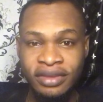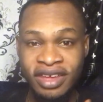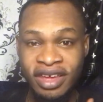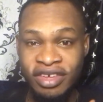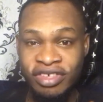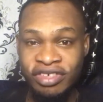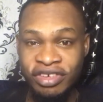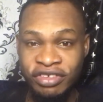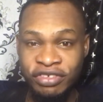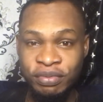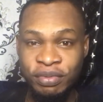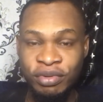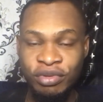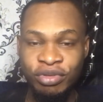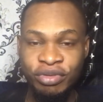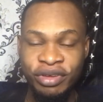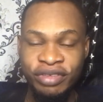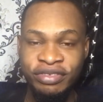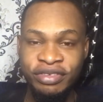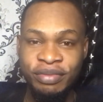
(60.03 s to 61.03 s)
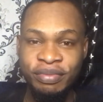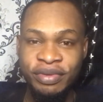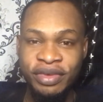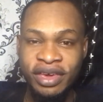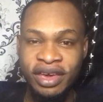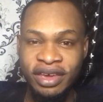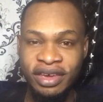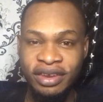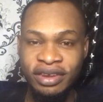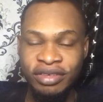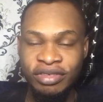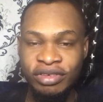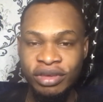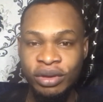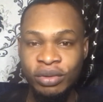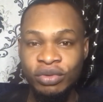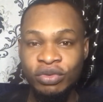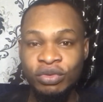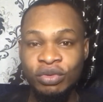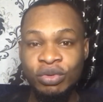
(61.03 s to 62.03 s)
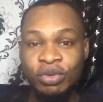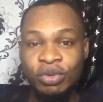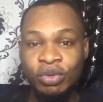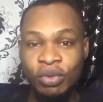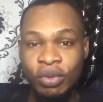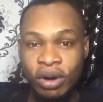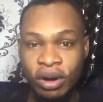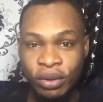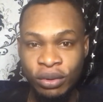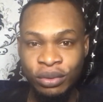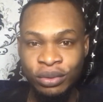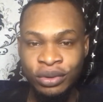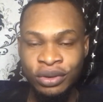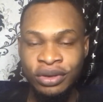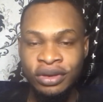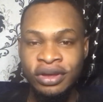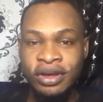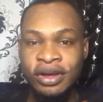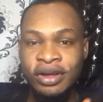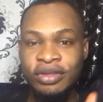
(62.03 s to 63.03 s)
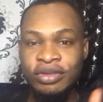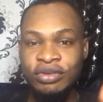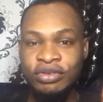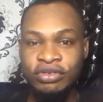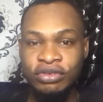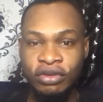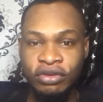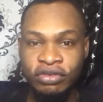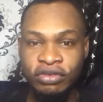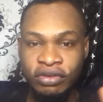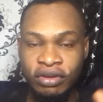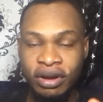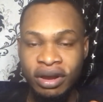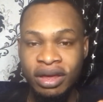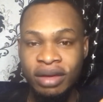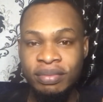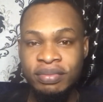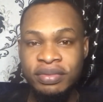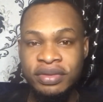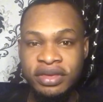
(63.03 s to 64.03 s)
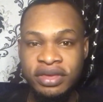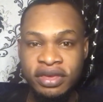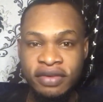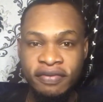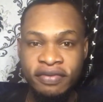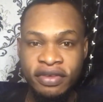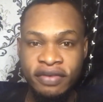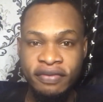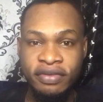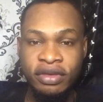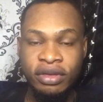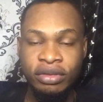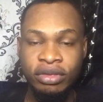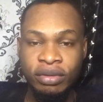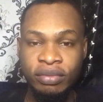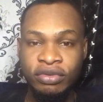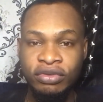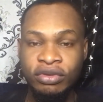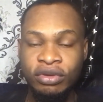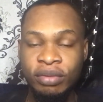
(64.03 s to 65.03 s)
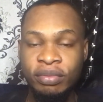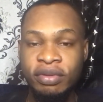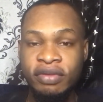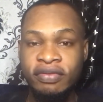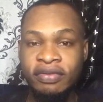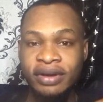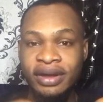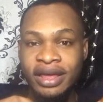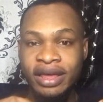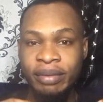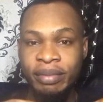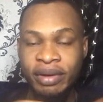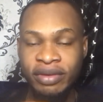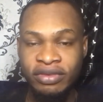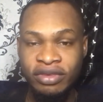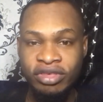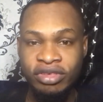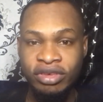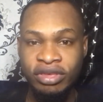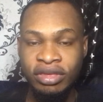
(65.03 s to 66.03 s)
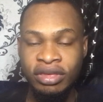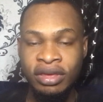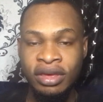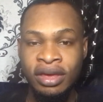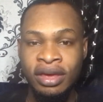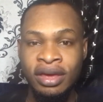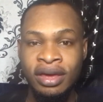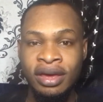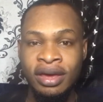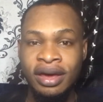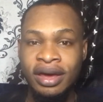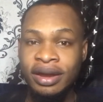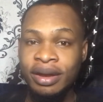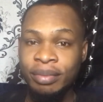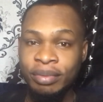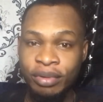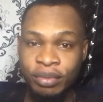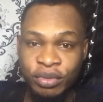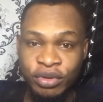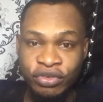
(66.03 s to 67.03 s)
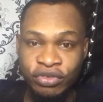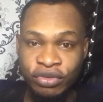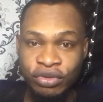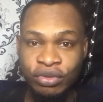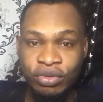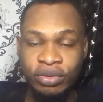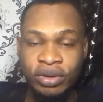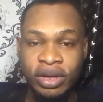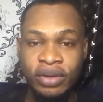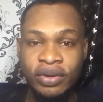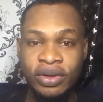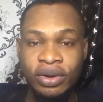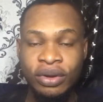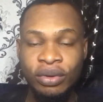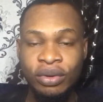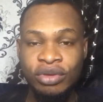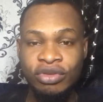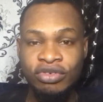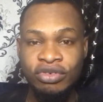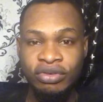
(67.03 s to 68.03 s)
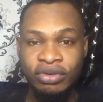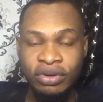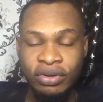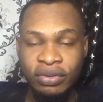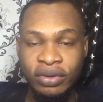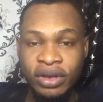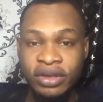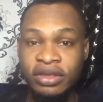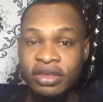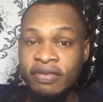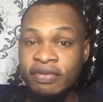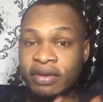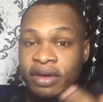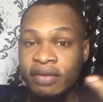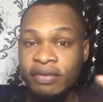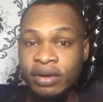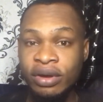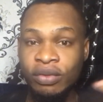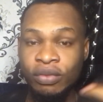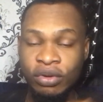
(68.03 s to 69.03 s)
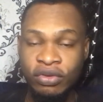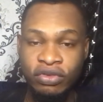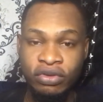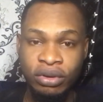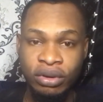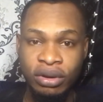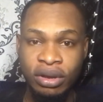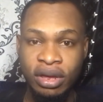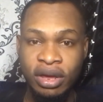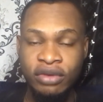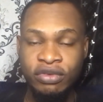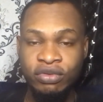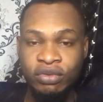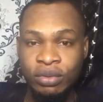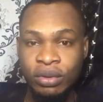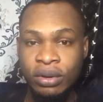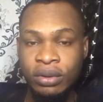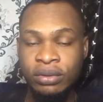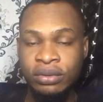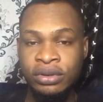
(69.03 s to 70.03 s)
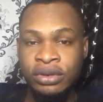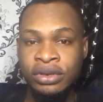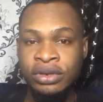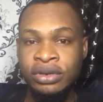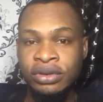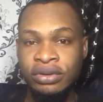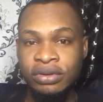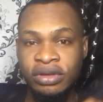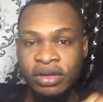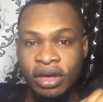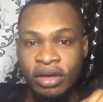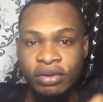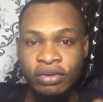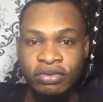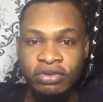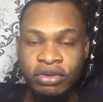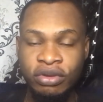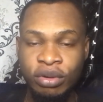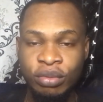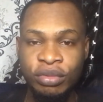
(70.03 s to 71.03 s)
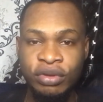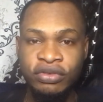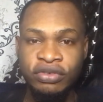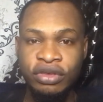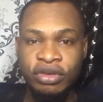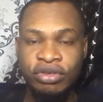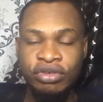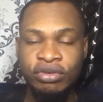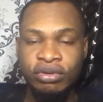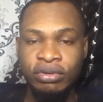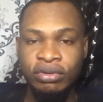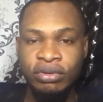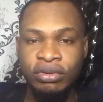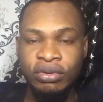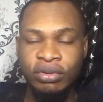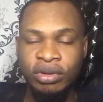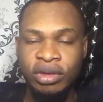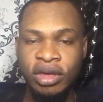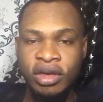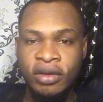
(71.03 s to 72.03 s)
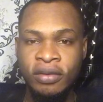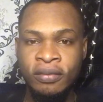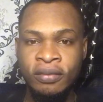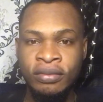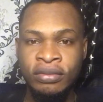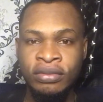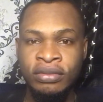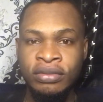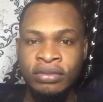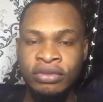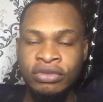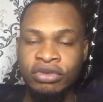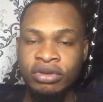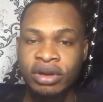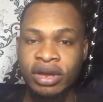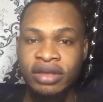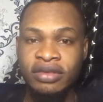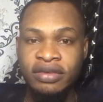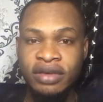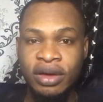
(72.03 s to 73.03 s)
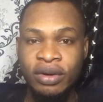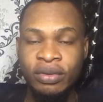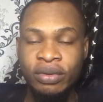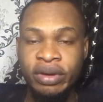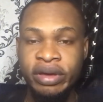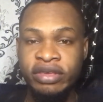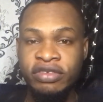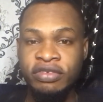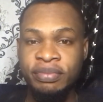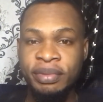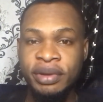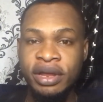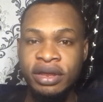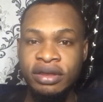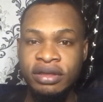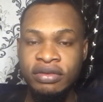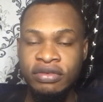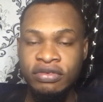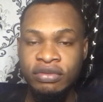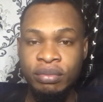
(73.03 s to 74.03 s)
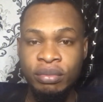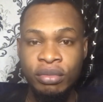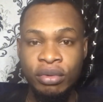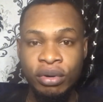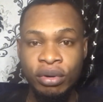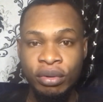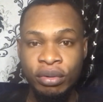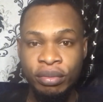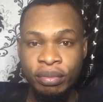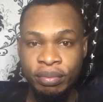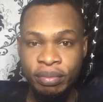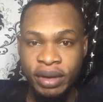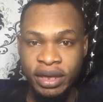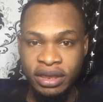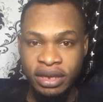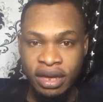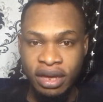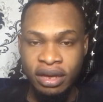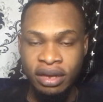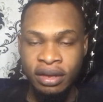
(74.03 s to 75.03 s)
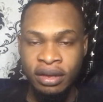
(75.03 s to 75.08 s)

I share spiritual tip here in this channel. So do well to subscribe, give the thumbs up if you like my teaching, and I promise you that you are not going to regret. If you have any question as well, you can use the comment section, okay, so that I will explain it more better